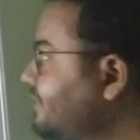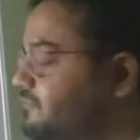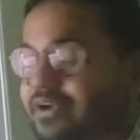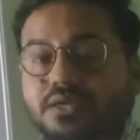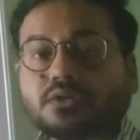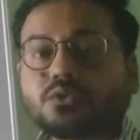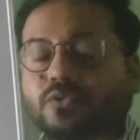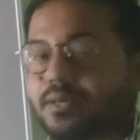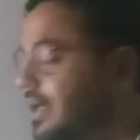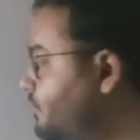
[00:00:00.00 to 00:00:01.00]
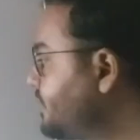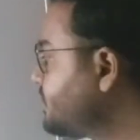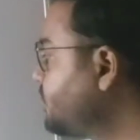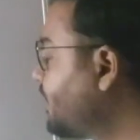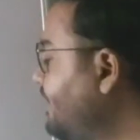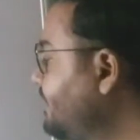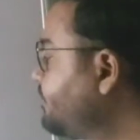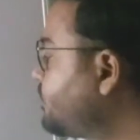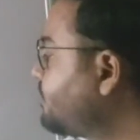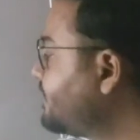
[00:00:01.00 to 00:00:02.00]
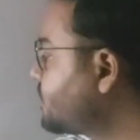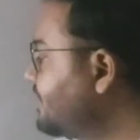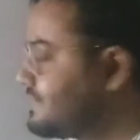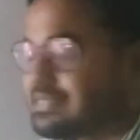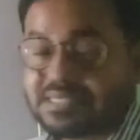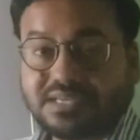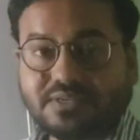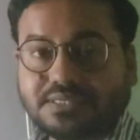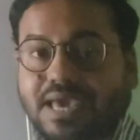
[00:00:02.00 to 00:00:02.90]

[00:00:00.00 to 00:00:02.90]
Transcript: a very good way by which you can improve insulin sensitivity